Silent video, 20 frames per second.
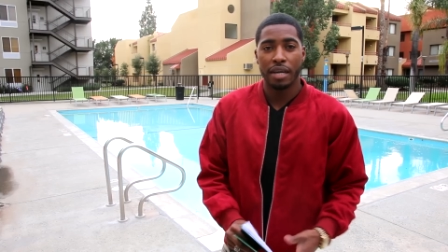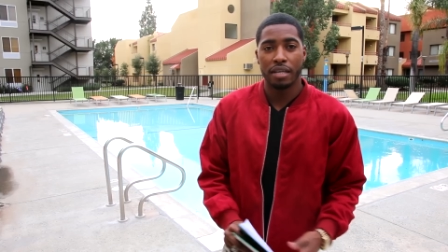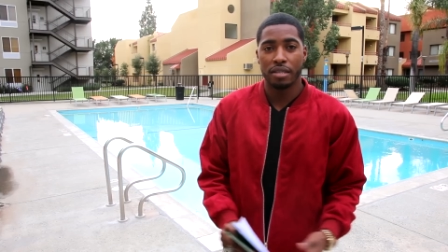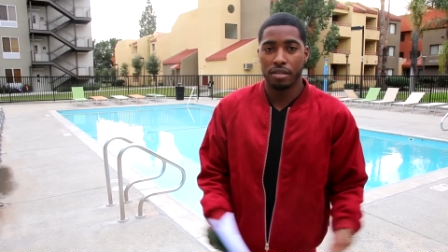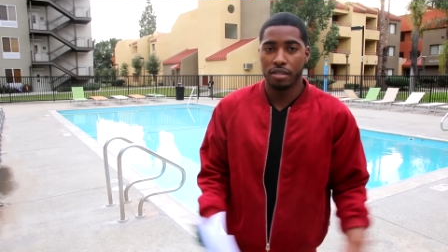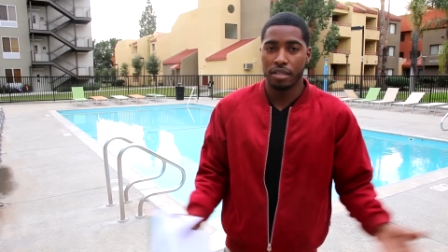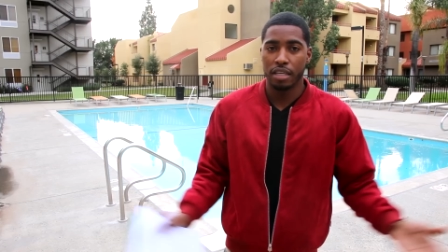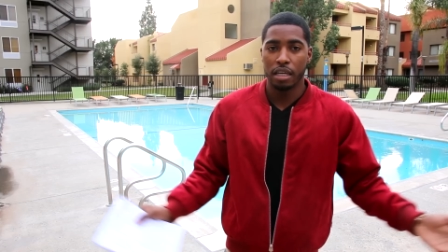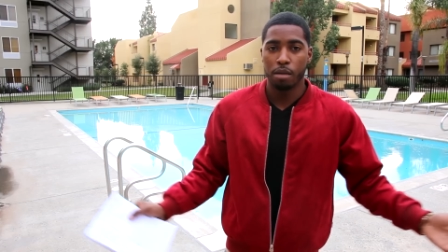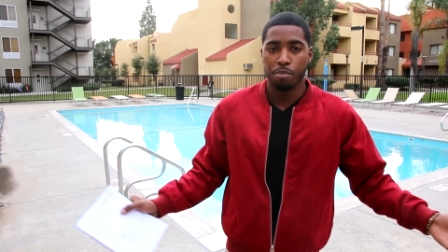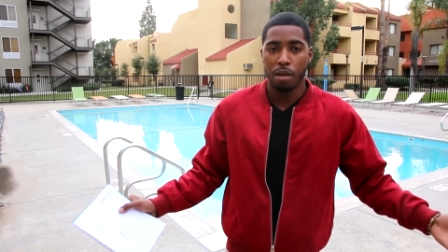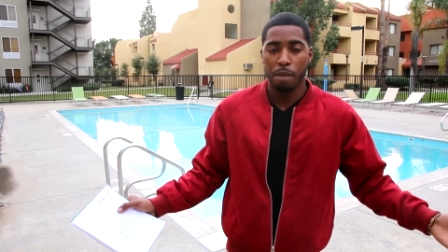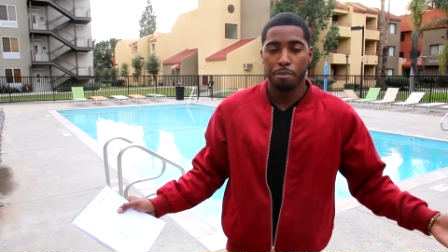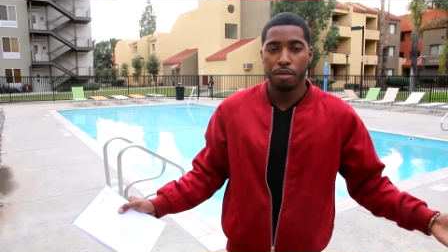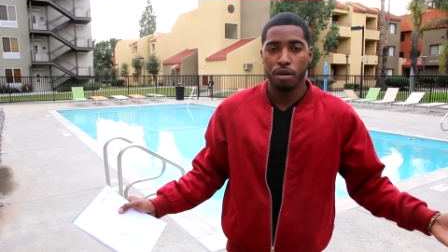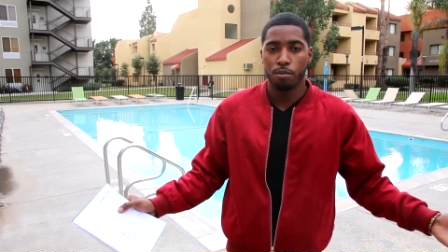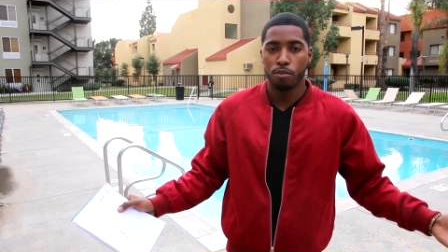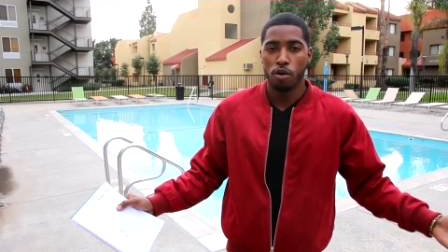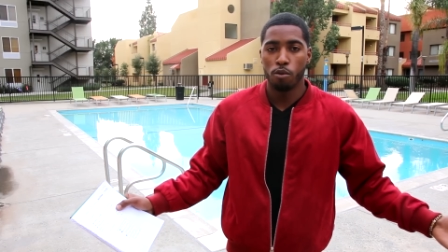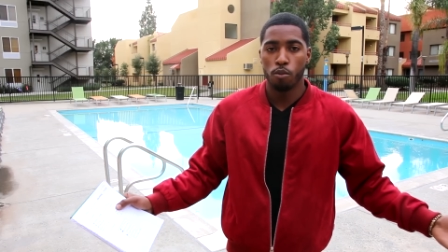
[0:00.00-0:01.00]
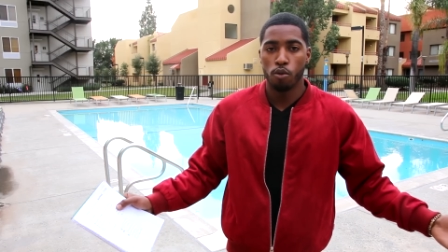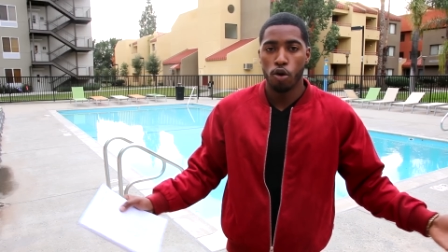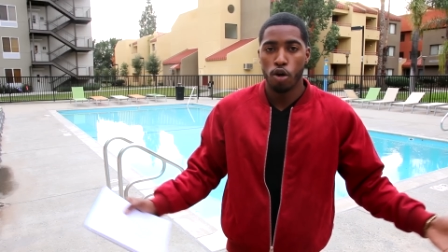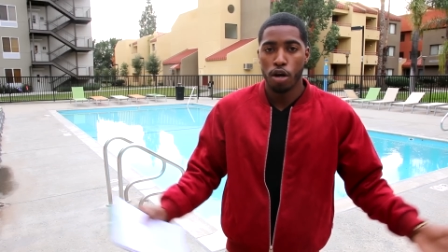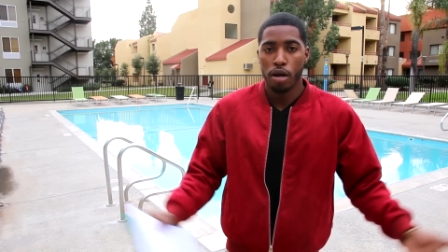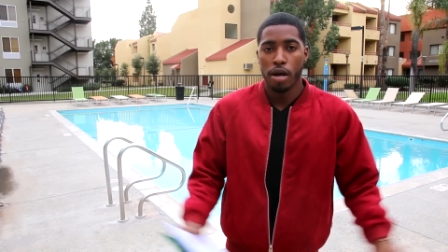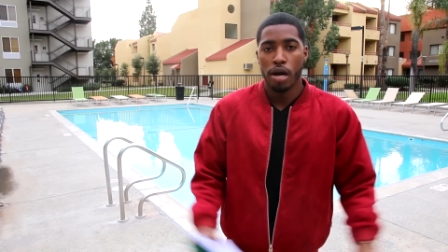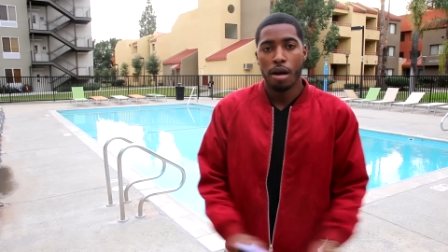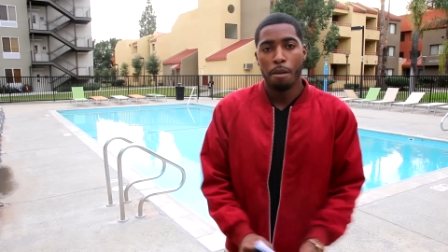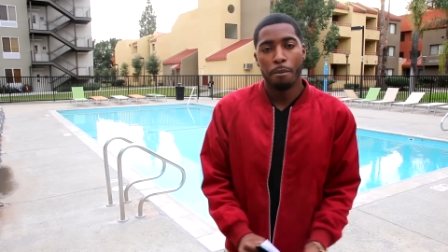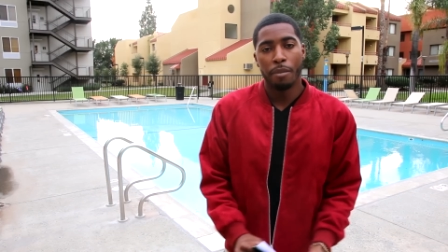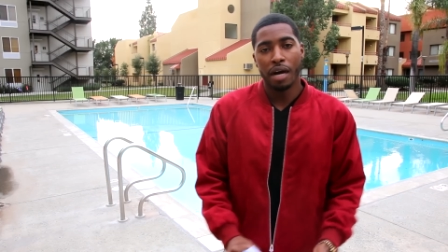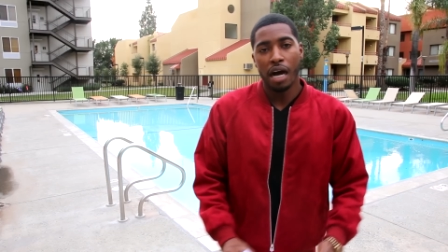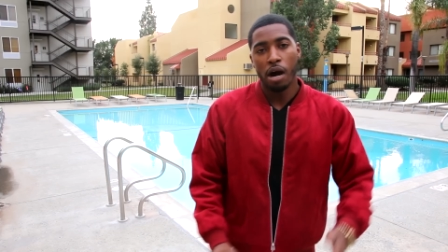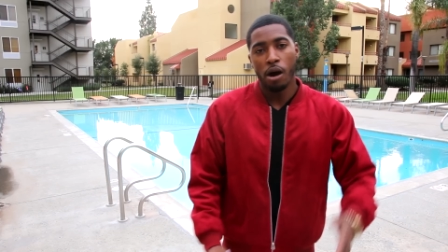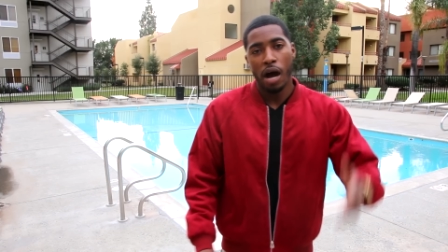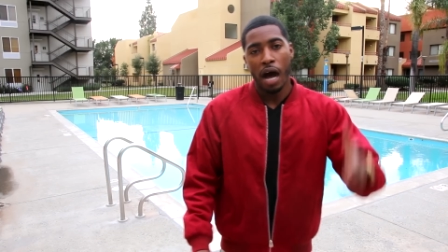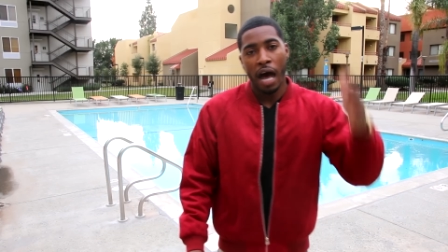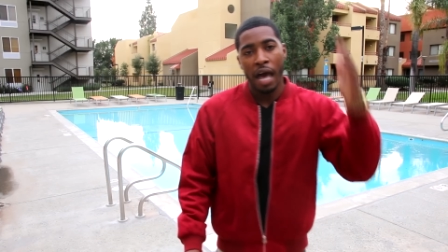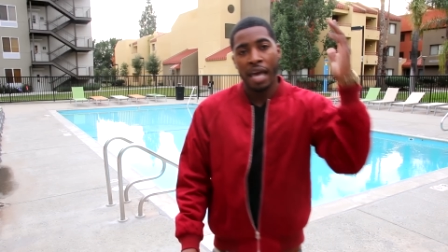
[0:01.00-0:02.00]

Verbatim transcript: I didn't see it pop up no more. But I,